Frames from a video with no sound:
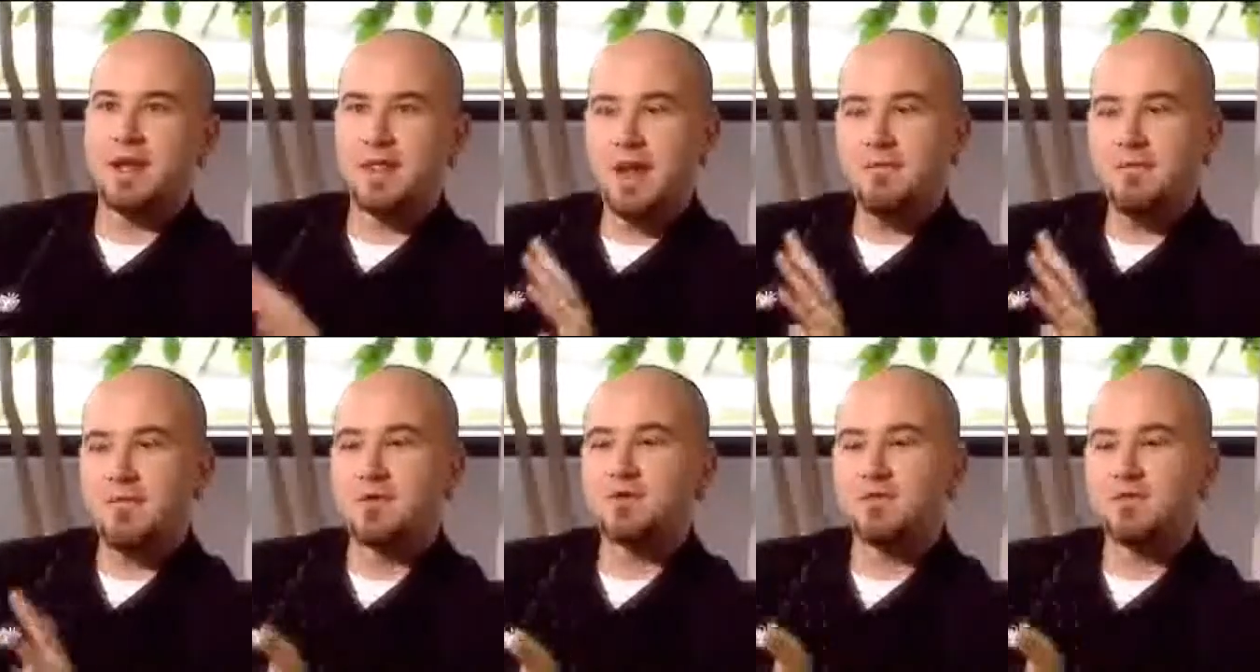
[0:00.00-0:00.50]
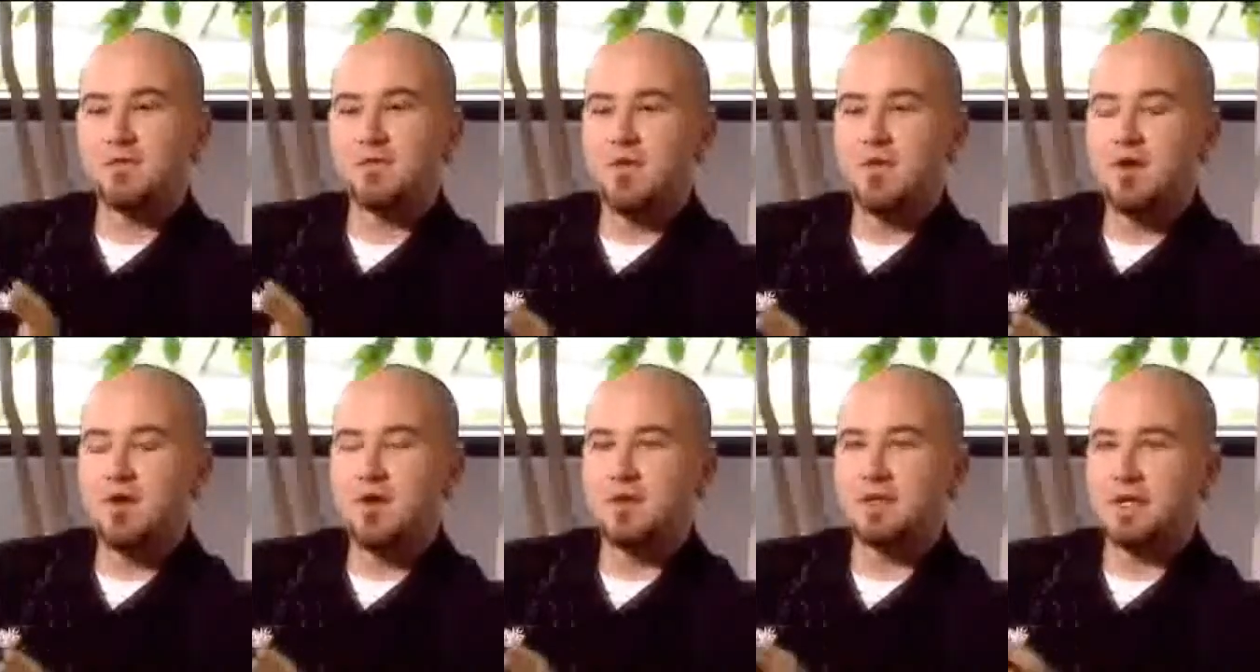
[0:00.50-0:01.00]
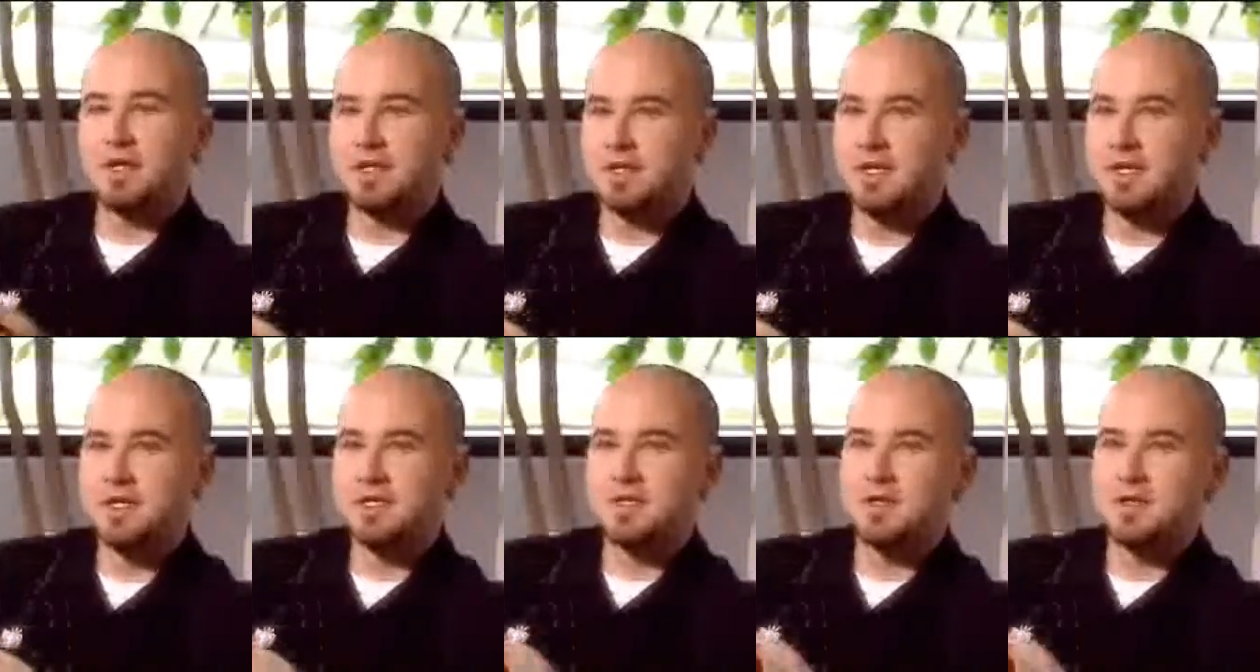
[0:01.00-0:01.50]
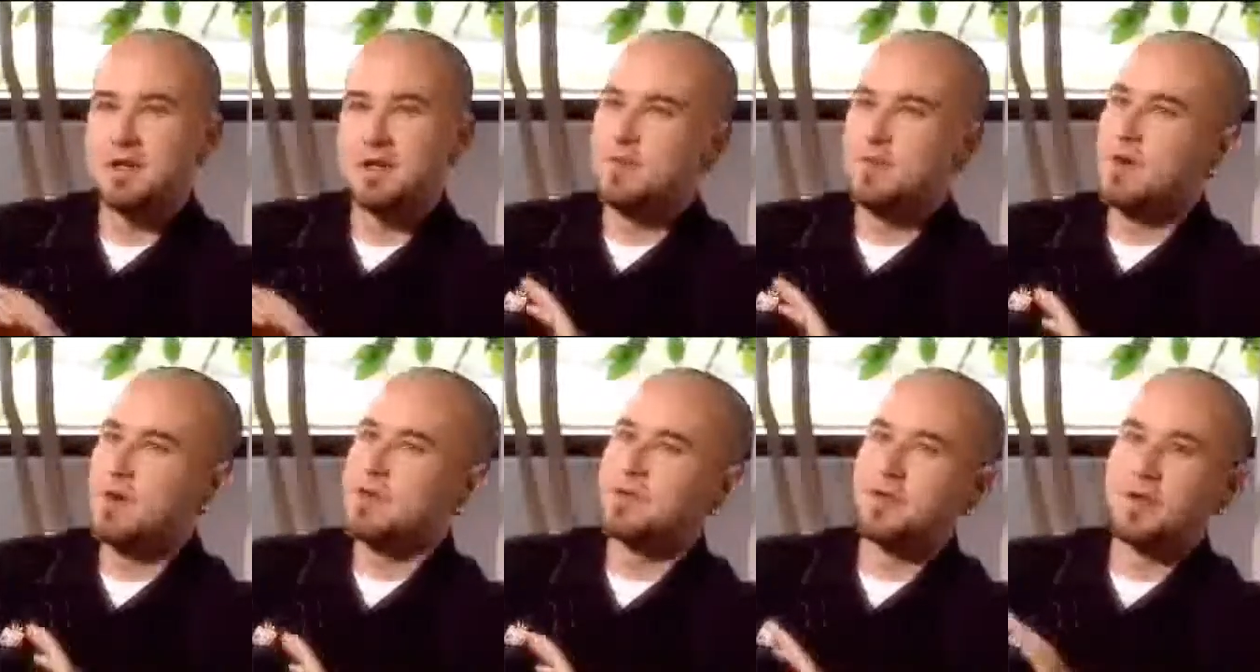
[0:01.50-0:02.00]
and that virtual world exists
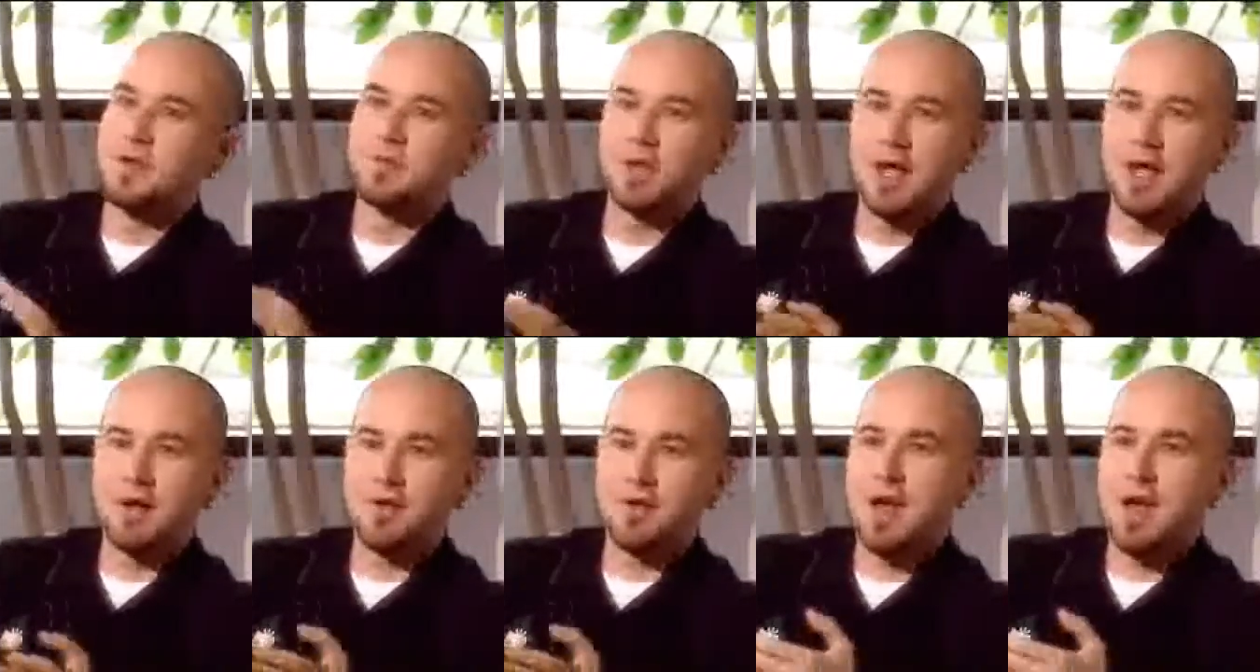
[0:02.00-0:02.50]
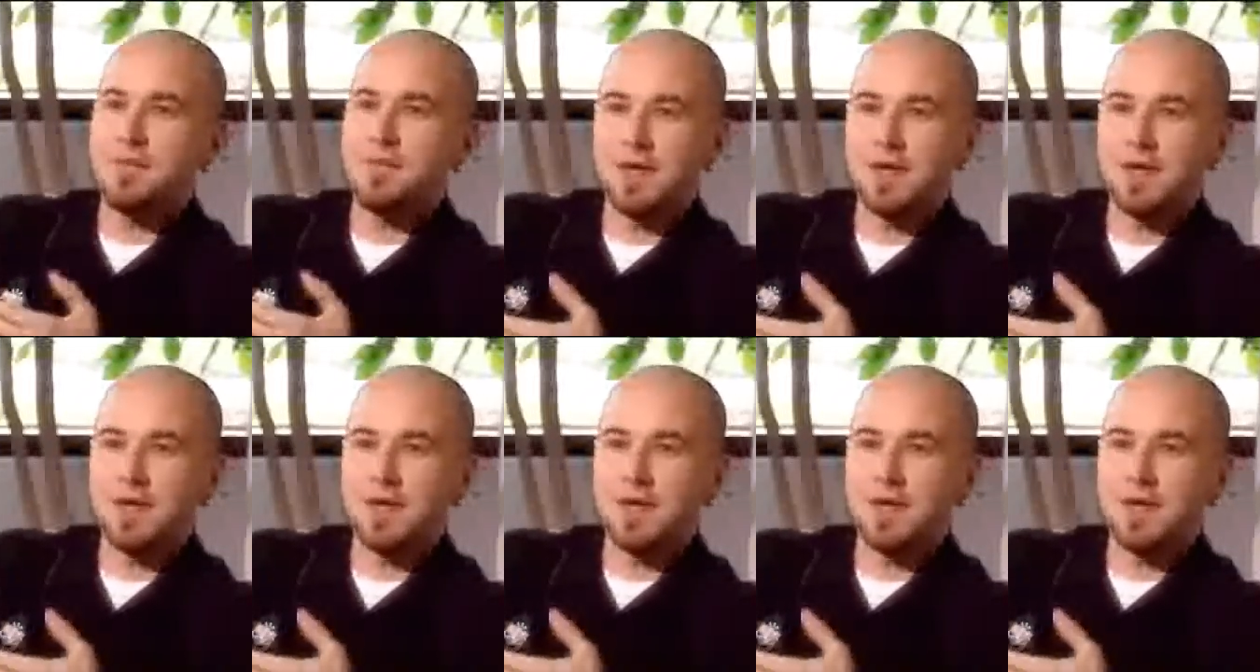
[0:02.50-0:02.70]
whether they're playing or not.